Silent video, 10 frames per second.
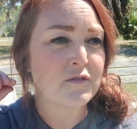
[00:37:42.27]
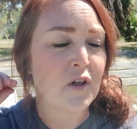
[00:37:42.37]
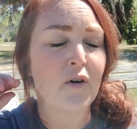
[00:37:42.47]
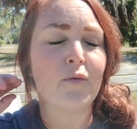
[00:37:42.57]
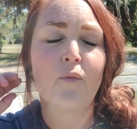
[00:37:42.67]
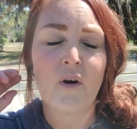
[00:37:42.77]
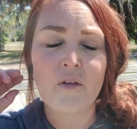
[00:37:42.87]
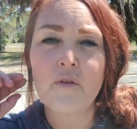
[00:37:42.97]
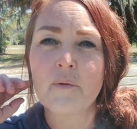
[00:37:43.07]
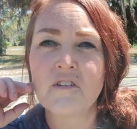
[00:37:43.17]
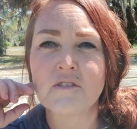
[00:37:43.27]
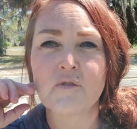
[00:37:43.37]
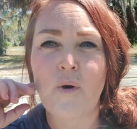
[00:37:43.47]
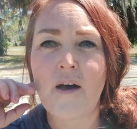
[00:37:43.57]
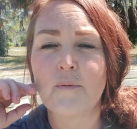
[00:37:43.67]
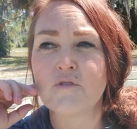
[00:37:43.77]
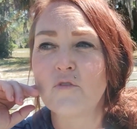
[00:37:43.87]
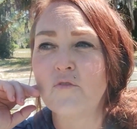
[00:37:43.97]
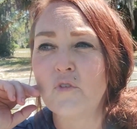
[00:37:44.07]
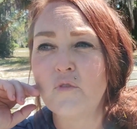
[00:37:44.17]
no, one of the reasons why I'm so
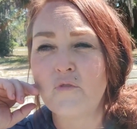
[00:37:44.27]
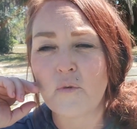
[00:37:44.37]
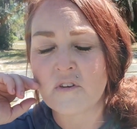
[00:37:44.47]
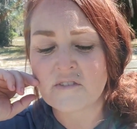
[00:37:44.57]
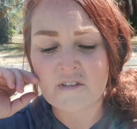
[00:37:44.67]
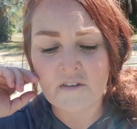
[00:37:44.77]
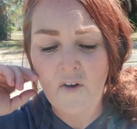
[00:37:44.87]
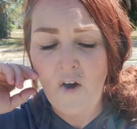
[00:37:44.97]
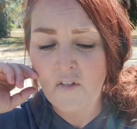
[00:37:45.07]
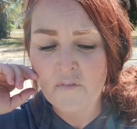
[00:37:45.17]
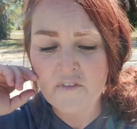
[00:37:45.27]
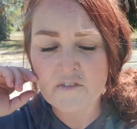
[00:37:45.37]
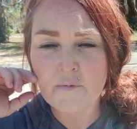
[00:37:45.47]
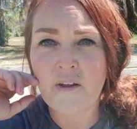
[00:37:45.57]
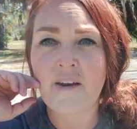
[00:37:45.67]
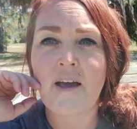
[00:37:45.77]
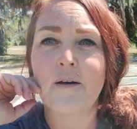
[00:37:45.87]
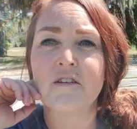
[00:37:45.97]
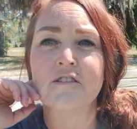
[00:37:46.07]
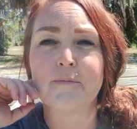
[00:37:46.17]
full force into all of this right now
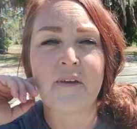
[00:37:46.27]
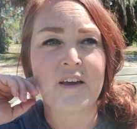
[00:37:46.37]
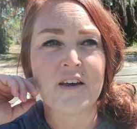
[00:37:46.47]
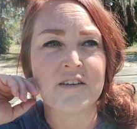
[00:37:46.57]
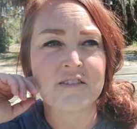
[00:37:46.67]
is because